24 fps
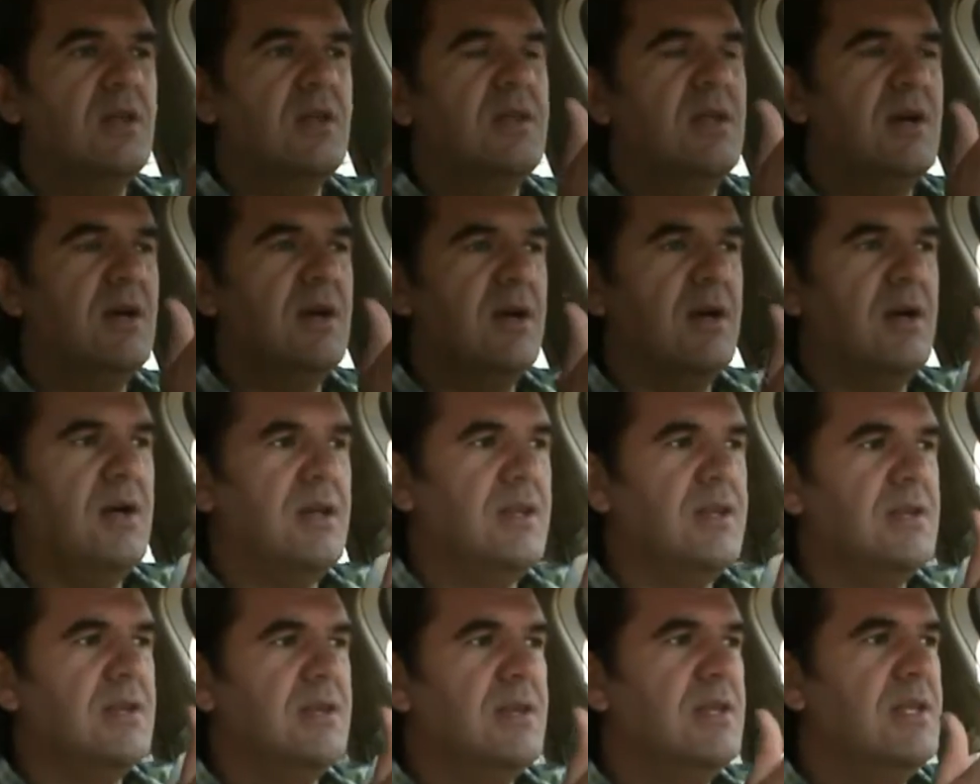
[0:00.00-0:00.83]

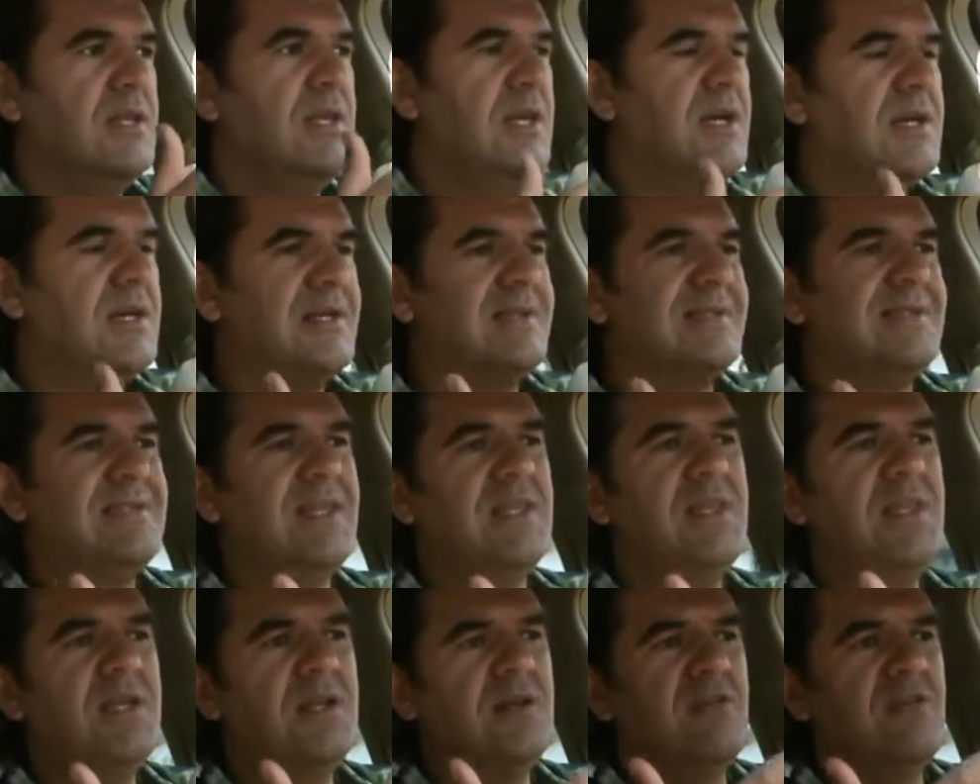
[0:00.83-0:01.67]
the
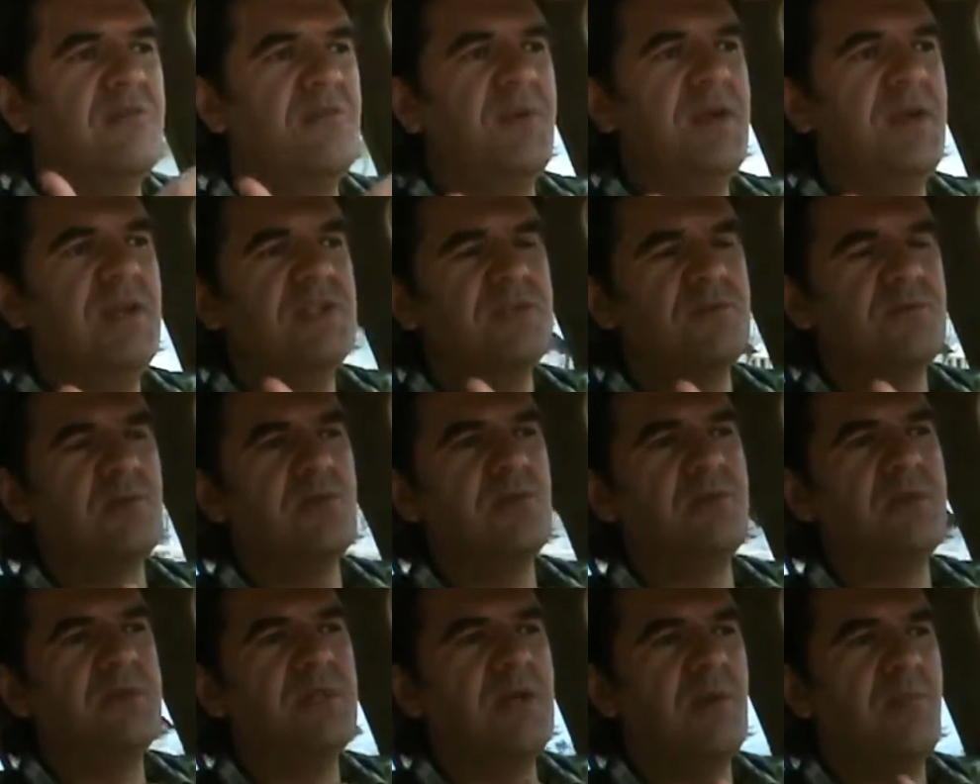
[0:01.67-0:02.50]
understanding of peace
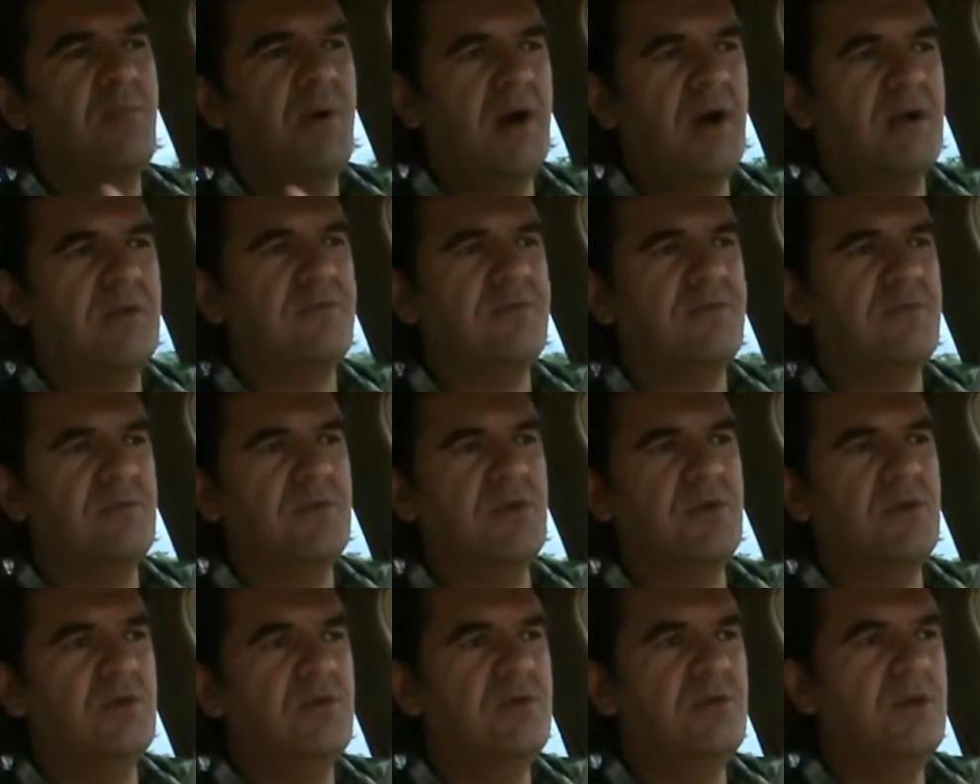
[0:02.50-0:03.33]
will depart from
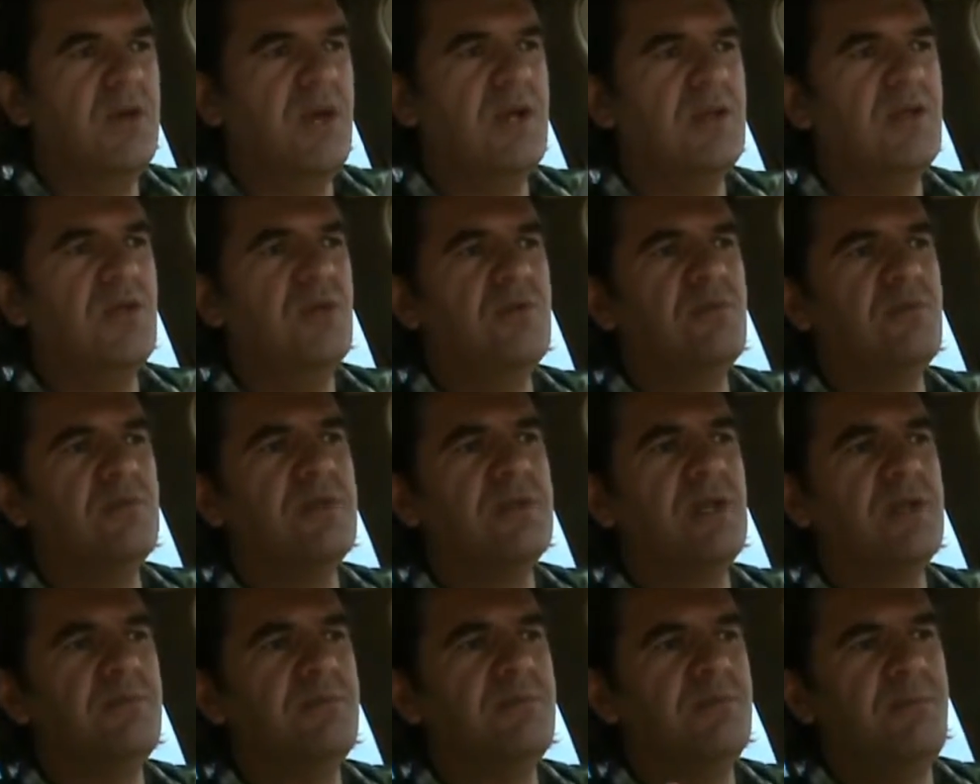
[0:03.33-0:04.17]
you, and you will
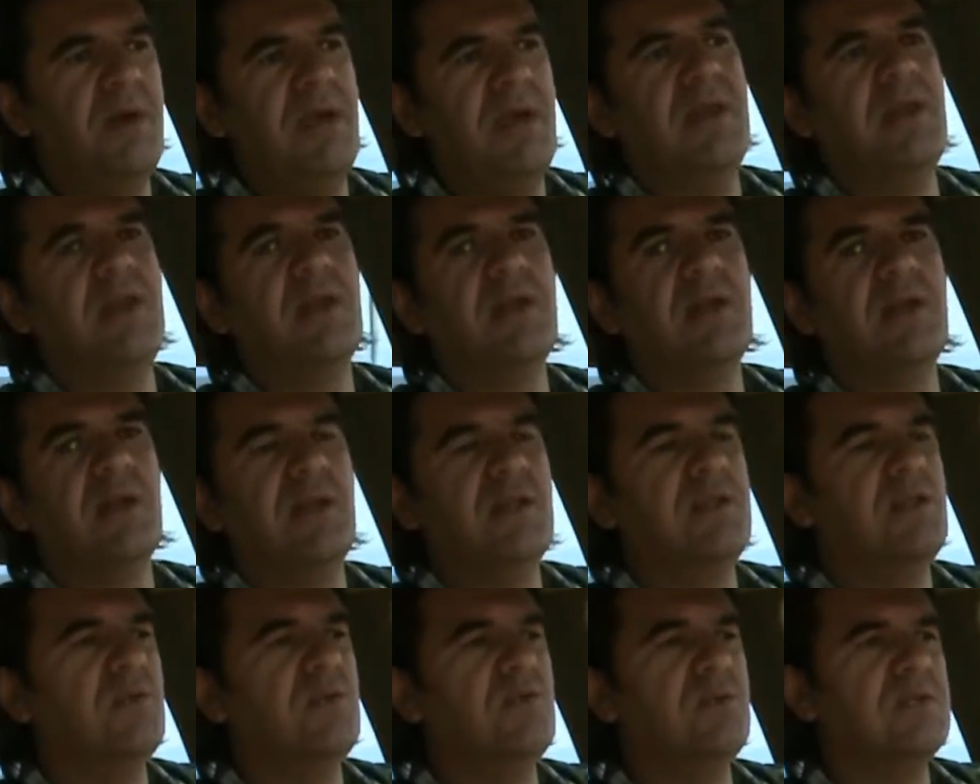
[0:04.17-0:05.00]
then panic,
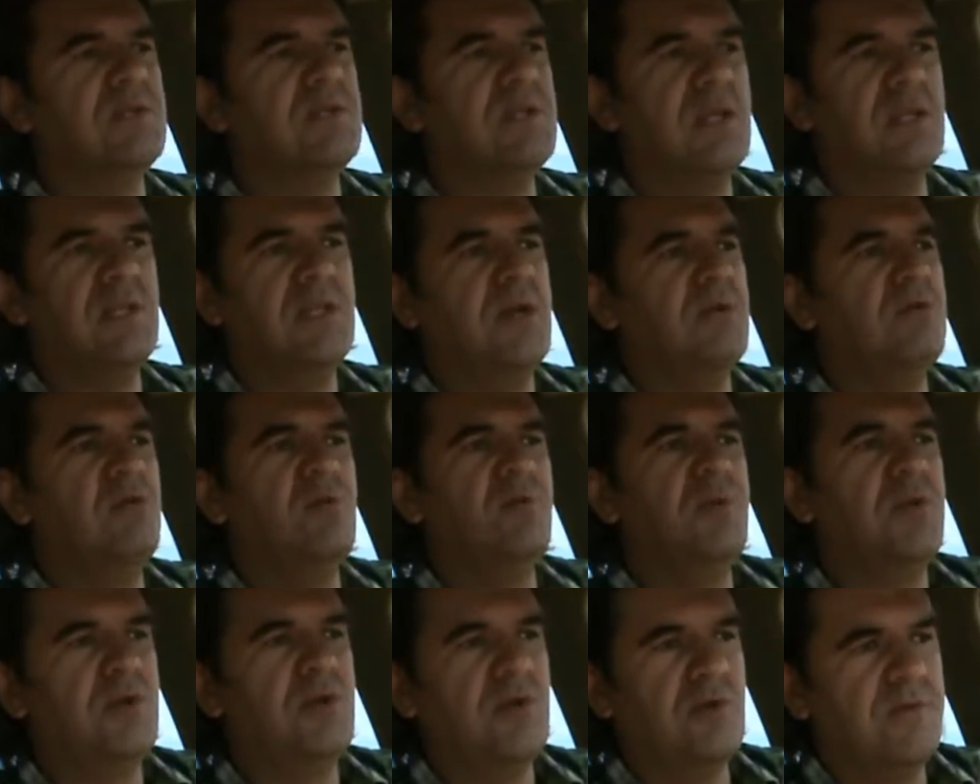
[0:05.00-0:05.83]
and you will say there
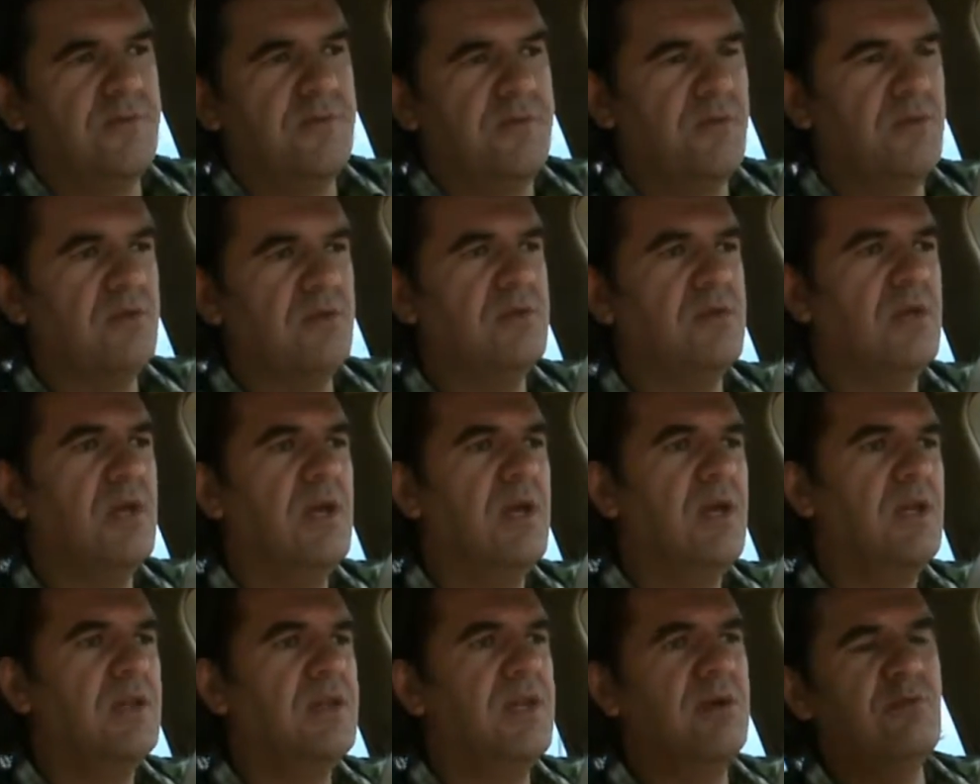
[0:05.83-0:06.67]
will be no food,
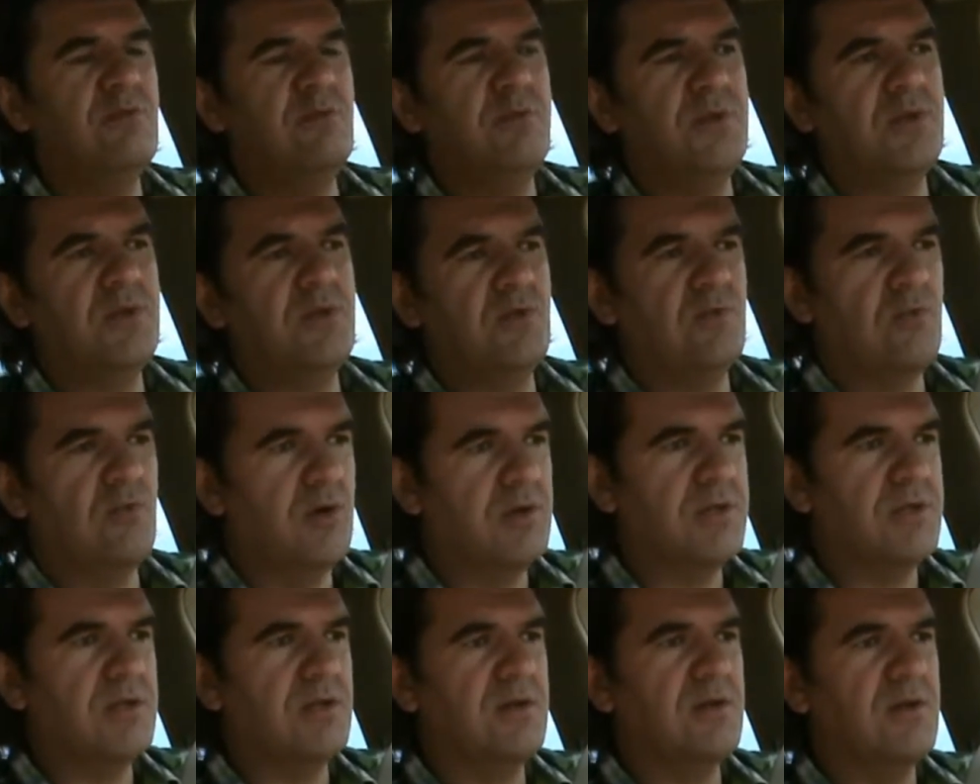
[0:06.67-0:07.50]
there will be no
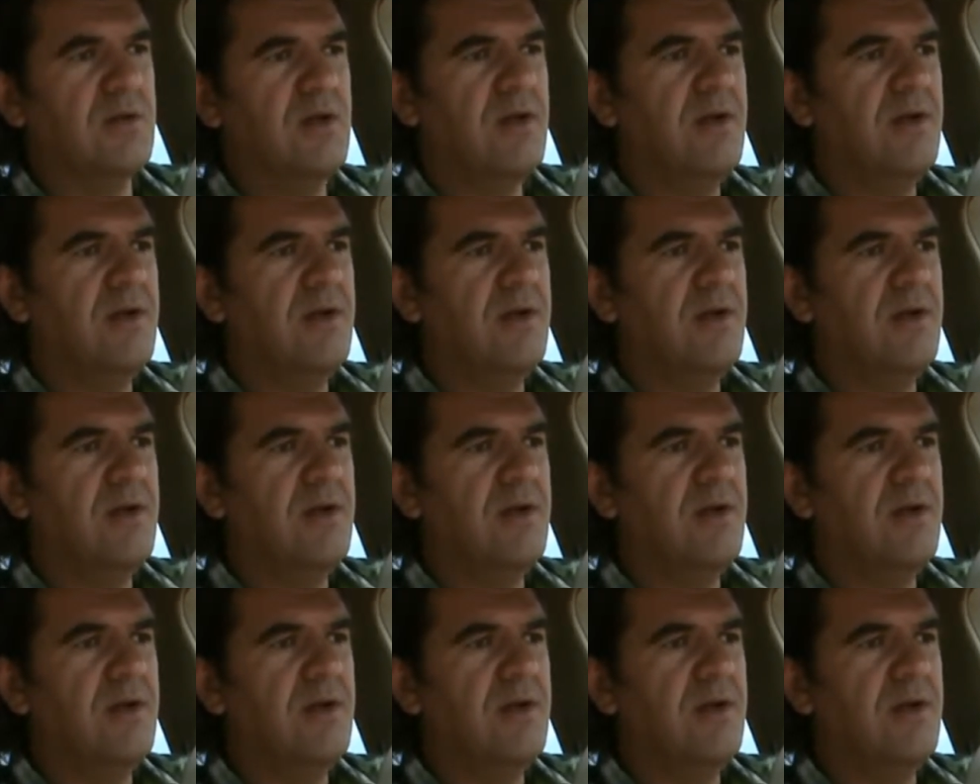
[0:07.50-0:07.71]
water.